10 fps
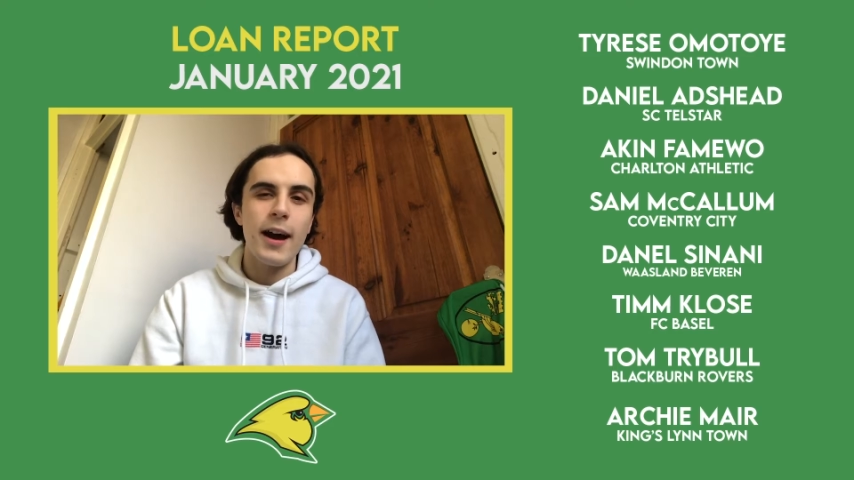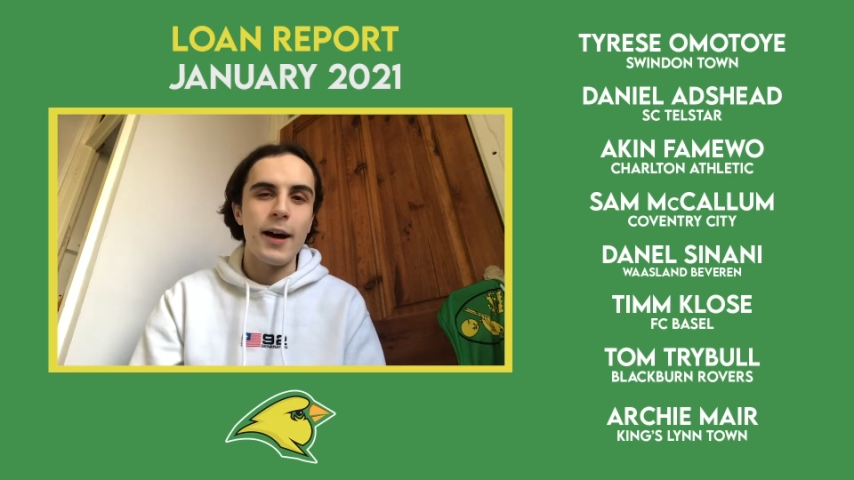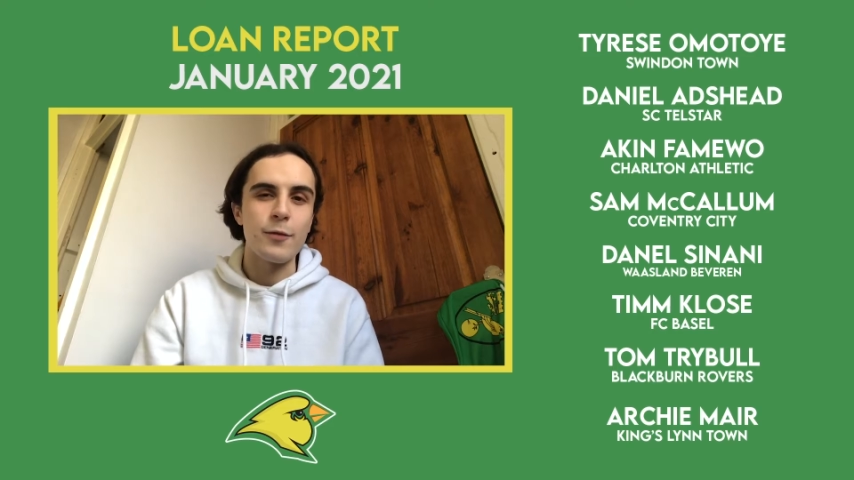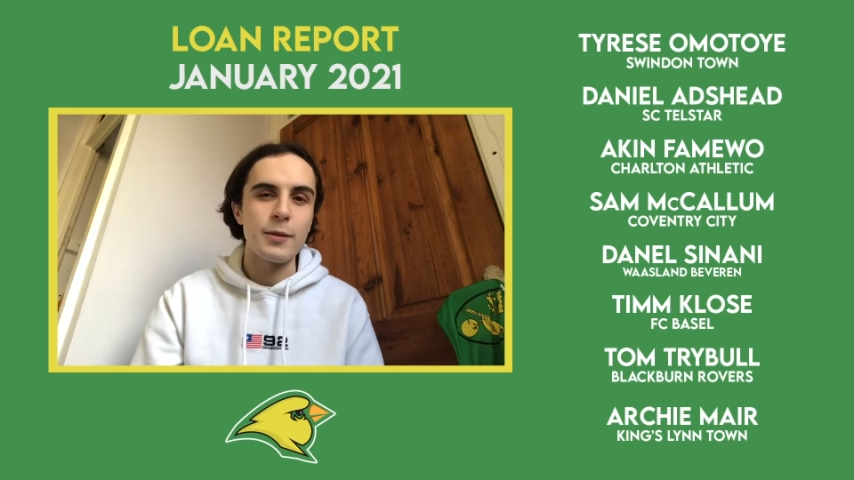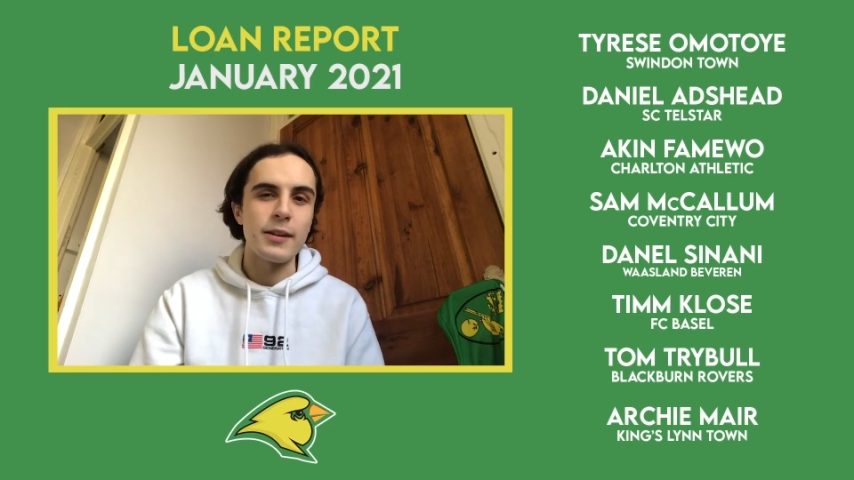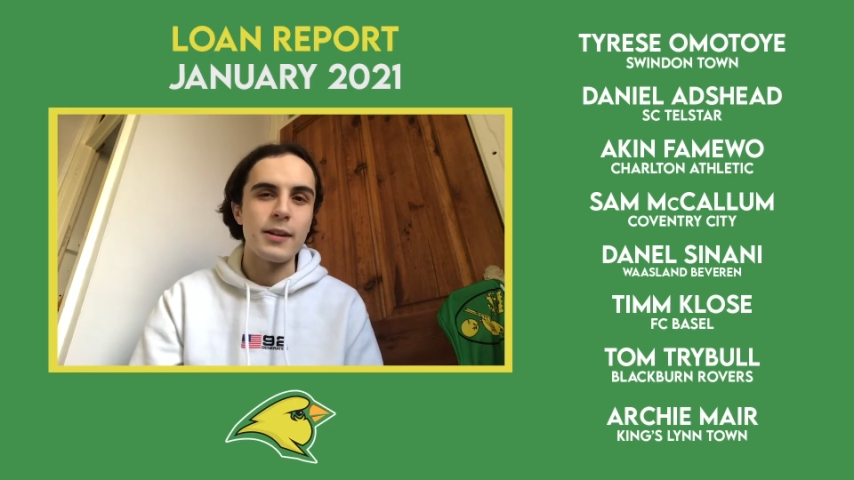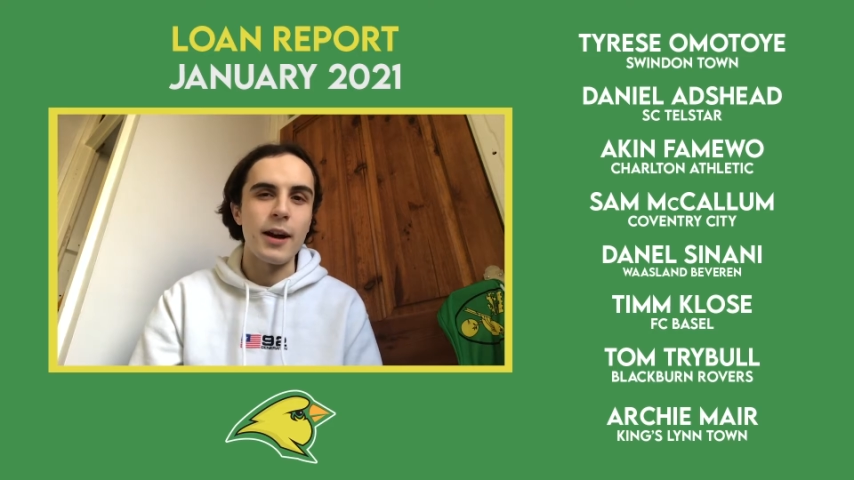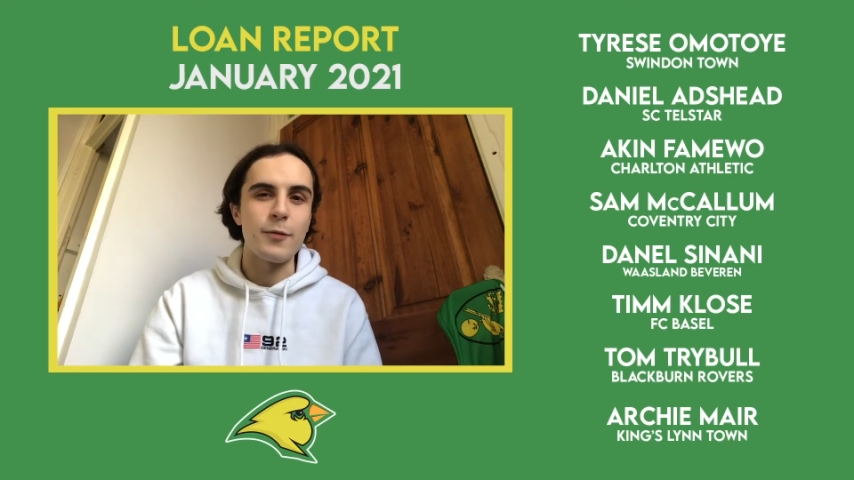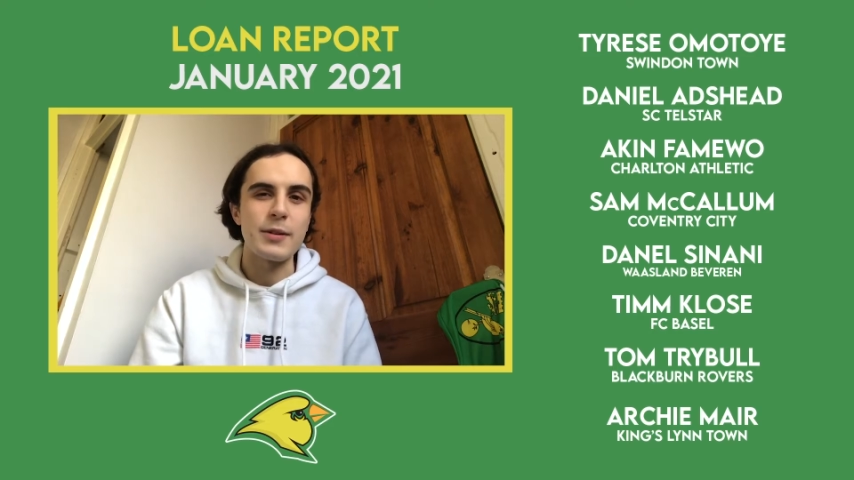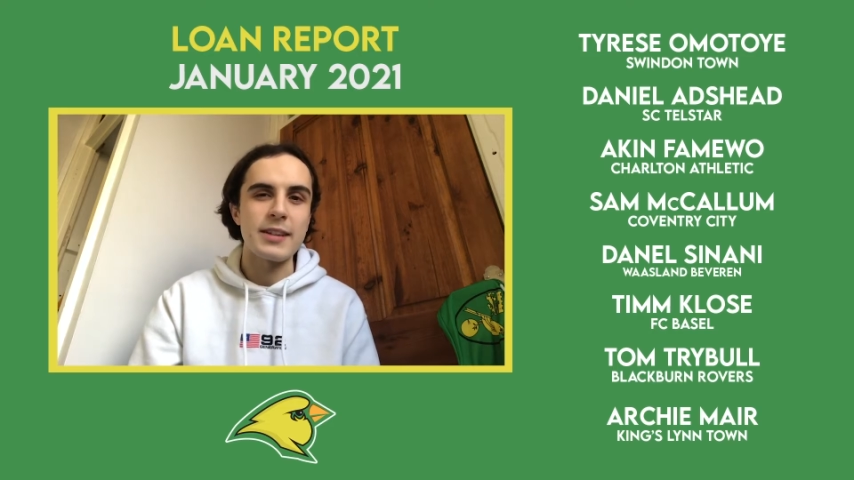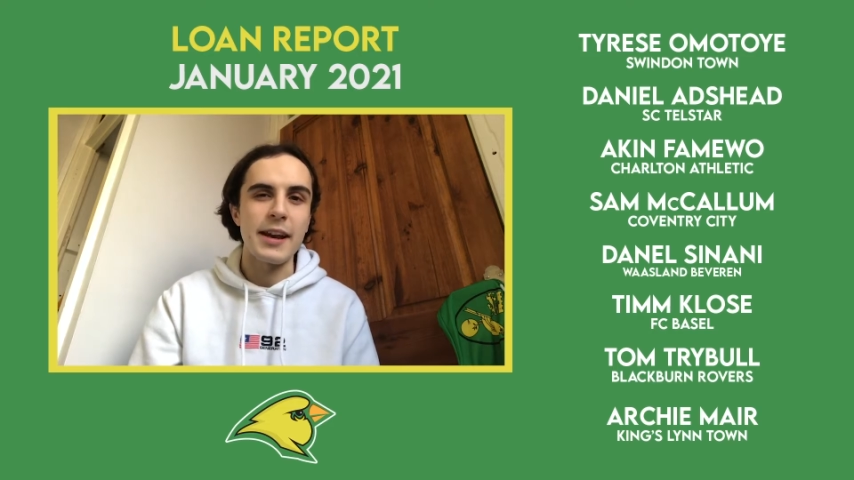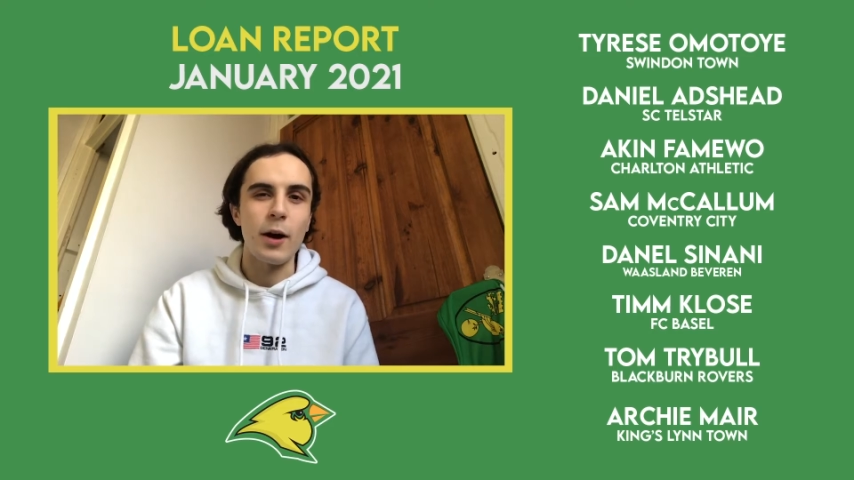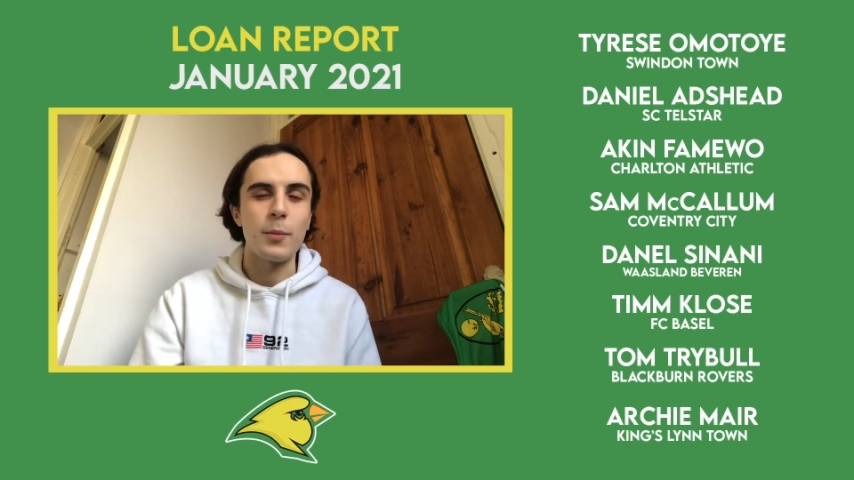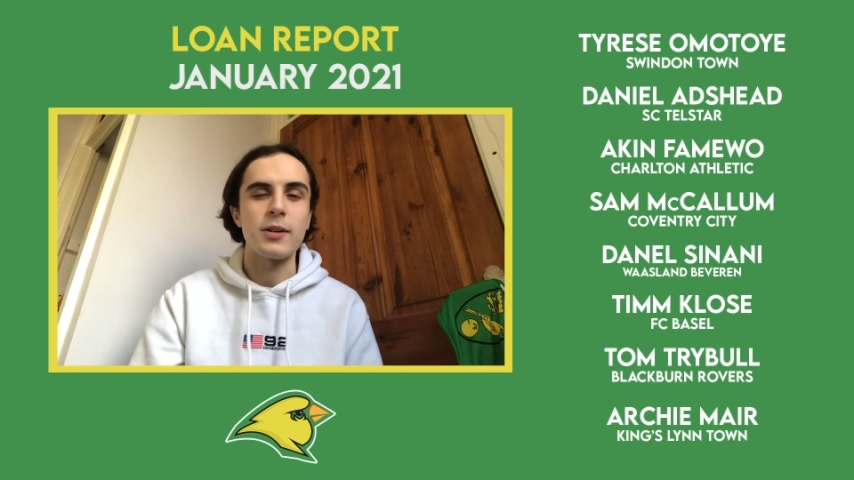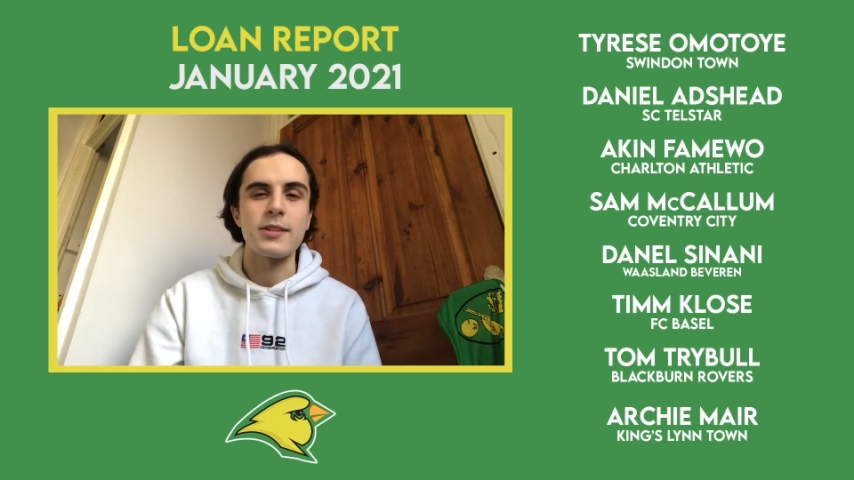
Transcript: have been sent up because